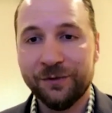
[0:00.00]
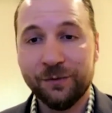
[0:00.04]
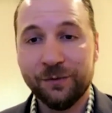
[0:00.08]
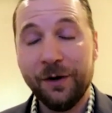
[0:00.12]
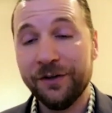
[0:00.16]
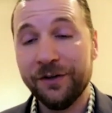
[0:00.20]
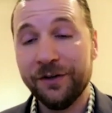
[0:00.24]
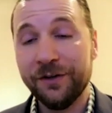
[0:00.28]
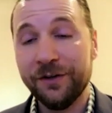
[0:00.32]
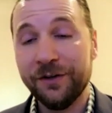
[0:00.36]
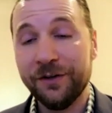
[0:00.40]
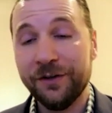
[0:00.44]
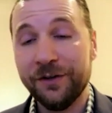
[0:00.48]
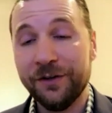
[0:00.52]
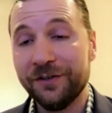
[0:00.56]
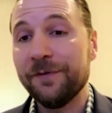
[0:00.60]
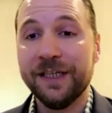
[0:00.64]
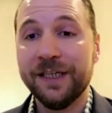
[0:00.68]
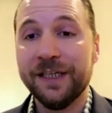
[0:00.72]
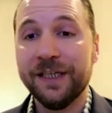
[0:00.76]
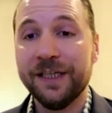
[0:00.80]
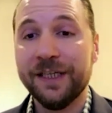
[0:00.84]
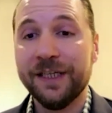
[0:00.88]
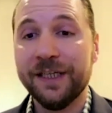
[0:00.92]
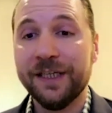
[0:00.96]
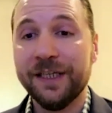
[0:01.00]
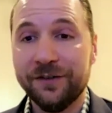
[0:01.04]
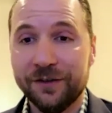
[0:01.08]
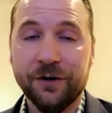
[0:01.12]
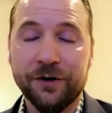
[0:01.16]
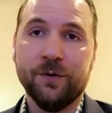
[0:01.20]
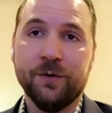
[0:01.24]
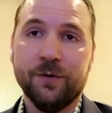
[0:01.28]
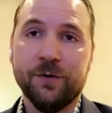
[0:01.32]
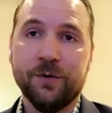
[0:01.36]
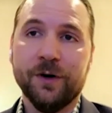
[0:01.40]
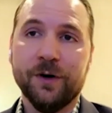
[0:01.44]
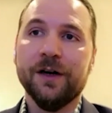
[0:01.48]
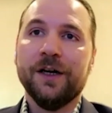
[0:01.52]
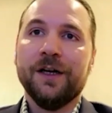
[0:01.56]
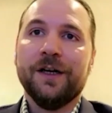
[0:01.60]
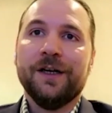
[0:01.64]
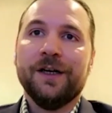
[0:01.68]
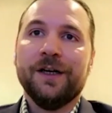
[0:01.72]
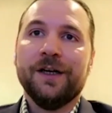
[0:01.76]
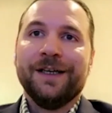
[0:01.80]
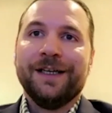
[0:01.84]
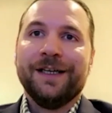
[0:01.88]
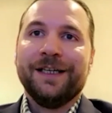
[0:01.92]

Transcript: as well as definitely in security, where,